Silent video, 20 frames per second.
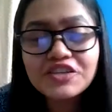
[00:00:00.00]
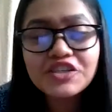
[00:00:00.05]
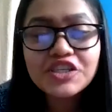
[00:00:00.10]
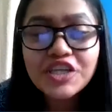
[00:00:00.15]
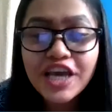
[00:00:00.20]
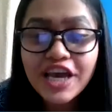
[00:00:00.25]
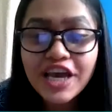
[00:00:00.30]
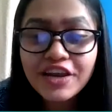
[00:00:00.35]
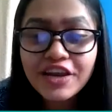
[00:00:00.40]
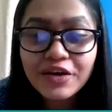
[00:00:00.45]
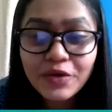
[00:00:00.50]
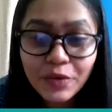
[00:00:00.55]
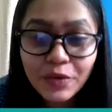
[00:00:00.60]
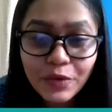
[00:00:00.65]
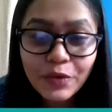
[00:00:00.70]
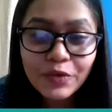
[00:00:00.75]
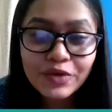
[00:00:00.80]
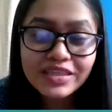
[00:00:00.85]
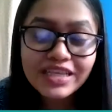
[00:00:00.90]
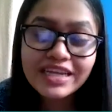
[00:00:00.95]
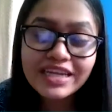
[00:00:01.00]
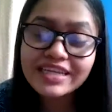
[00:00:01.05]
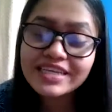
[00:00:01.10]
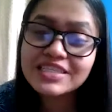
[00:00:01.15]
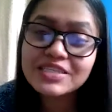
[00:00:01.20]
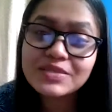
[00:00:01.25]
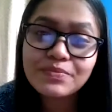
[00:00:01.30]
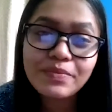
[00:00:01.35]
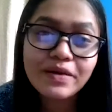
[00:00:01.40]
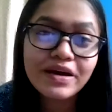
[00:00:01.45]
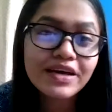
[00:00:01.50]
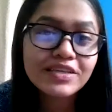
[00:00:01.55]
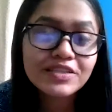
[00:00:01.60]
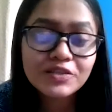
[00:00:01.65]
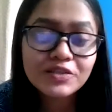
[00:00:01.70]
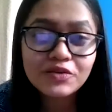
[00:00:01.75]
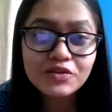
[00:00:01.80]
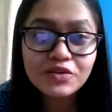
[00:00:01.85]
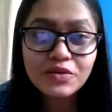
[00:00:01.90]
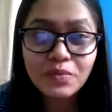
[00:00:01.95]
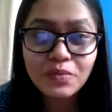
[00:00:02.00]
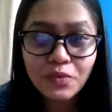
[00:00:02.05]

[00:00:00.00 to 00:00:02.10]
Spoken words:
you share a quote that inspires you the